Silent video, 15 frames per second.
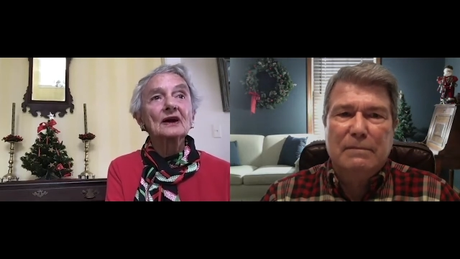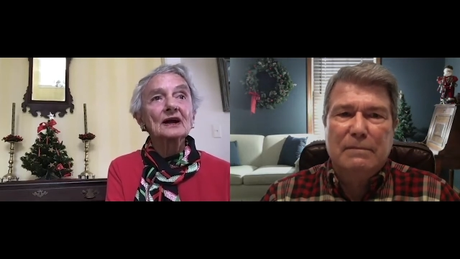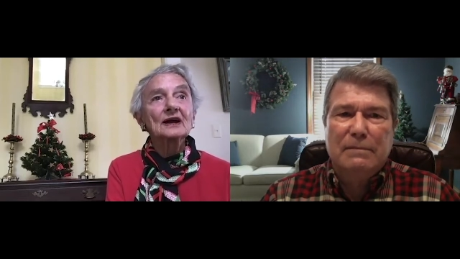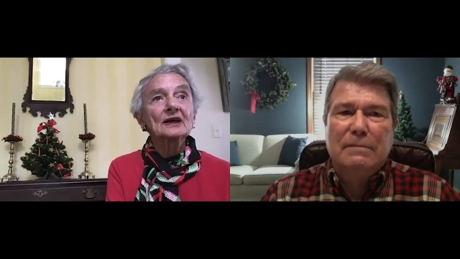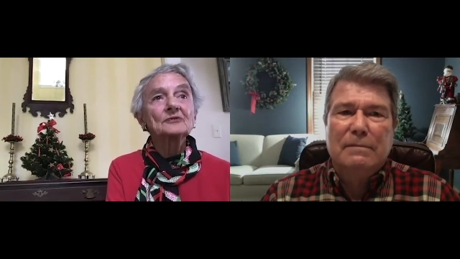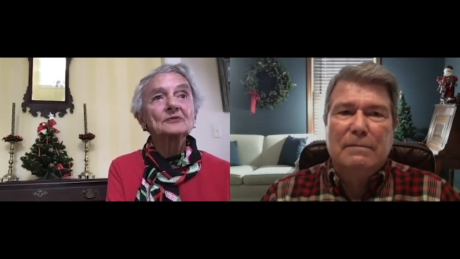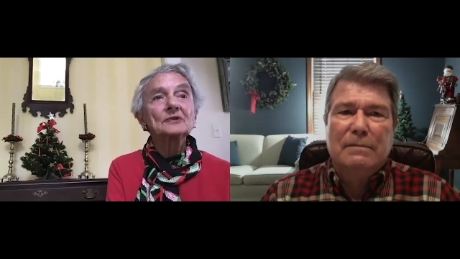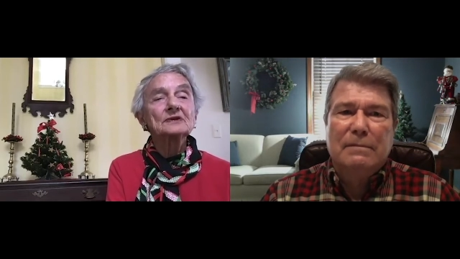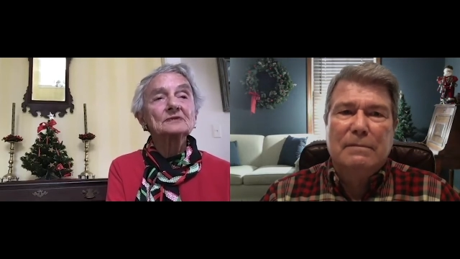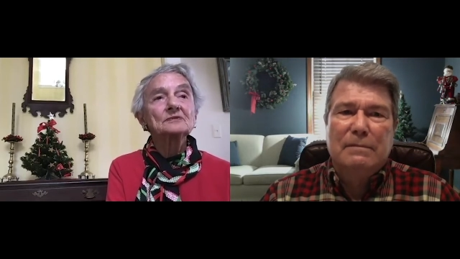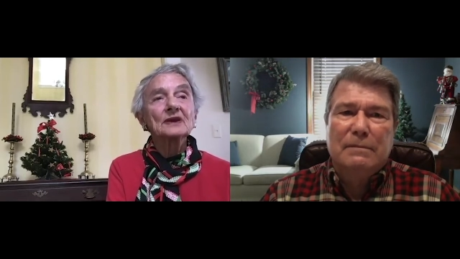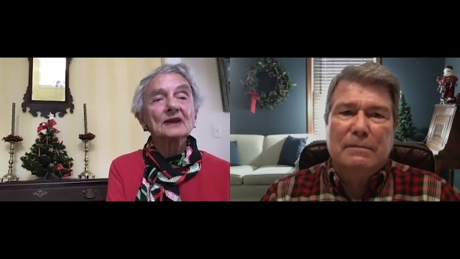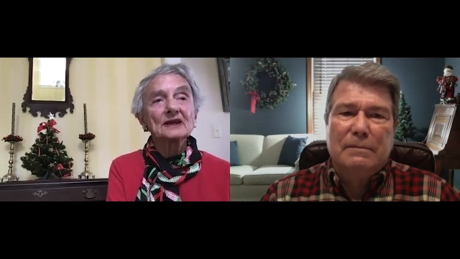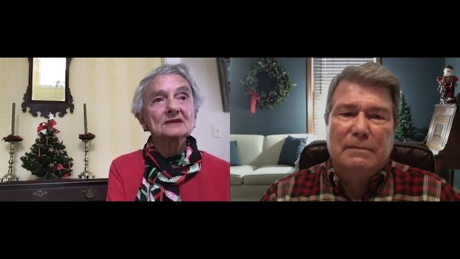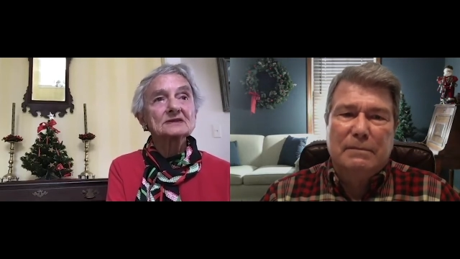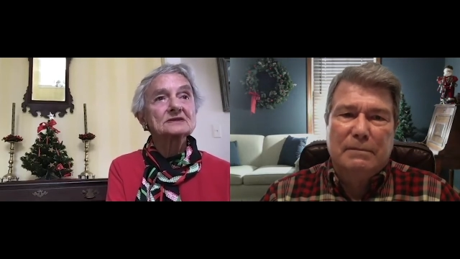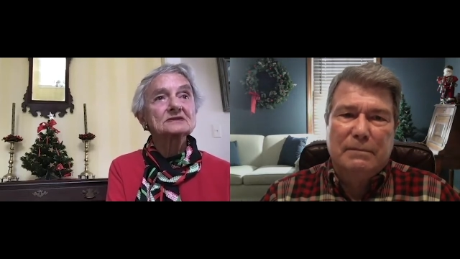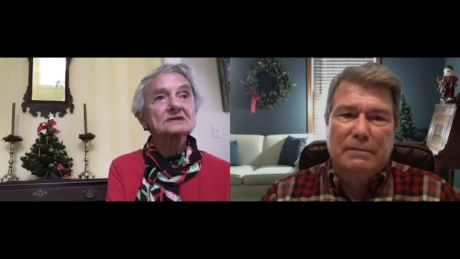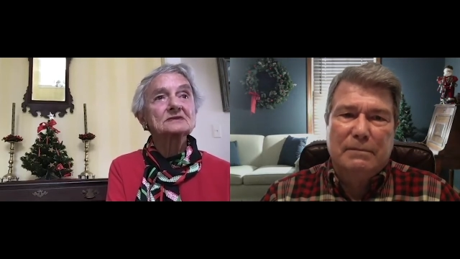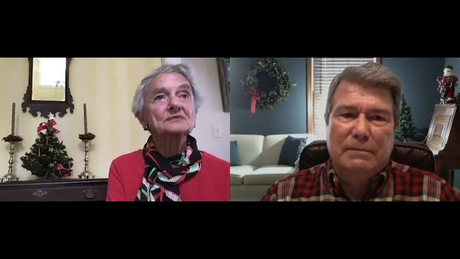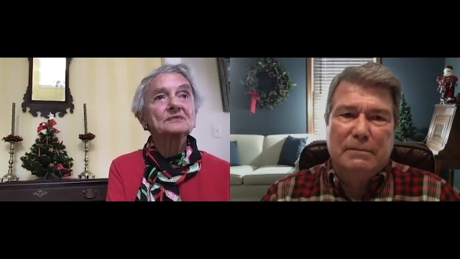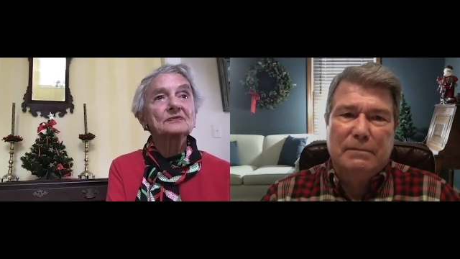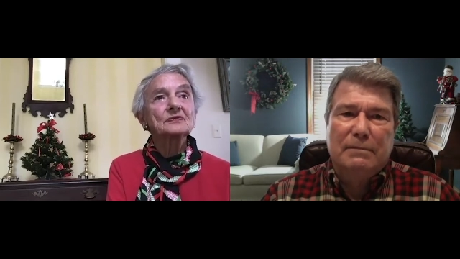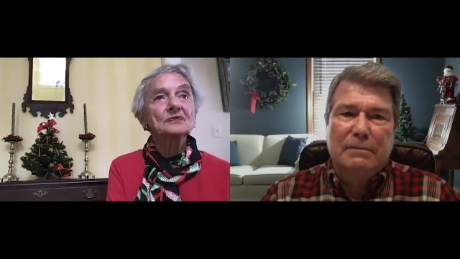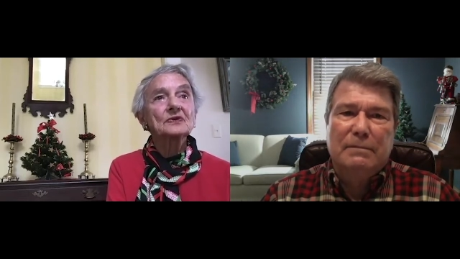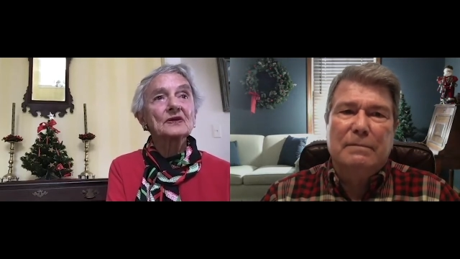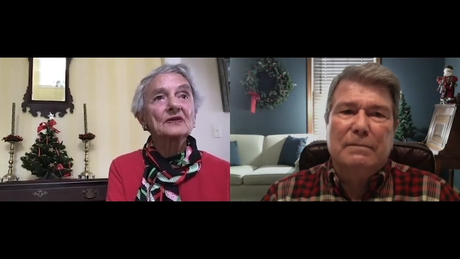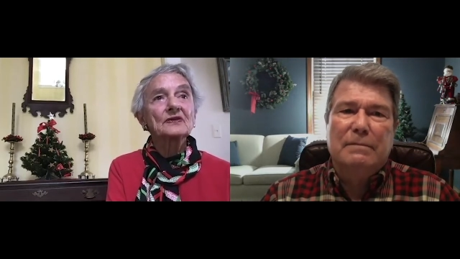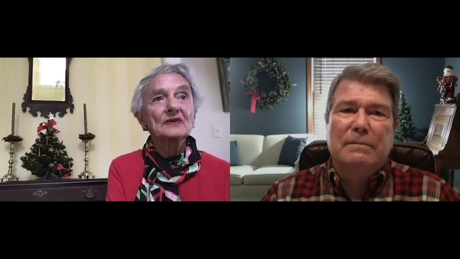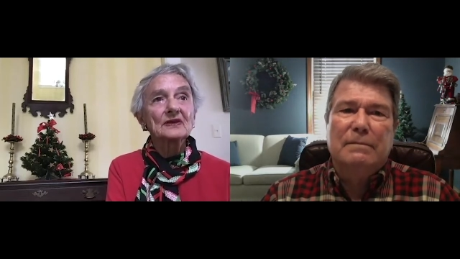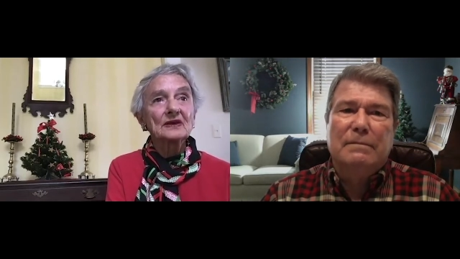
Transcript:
Speaker 1: I have been blessed with